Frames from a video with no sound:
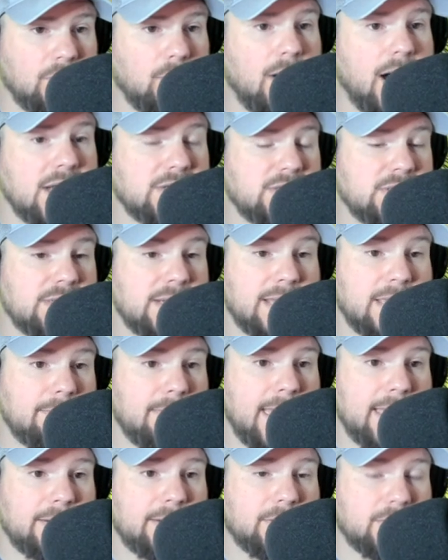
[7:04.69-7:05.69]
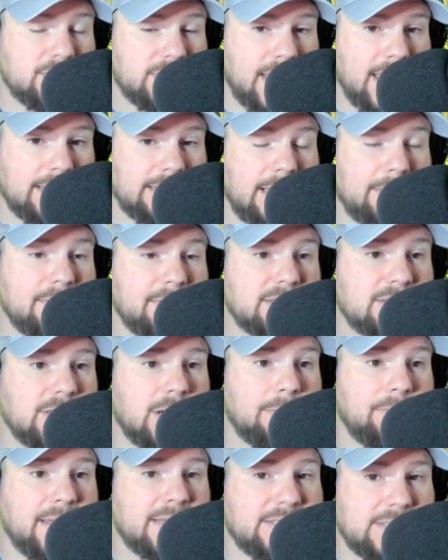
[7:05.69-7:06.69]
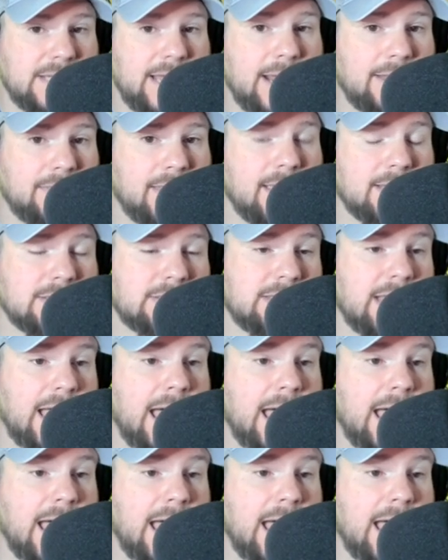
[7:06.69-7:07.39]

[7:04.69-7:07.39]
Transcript: Washington Commanders. And let me start by saying this.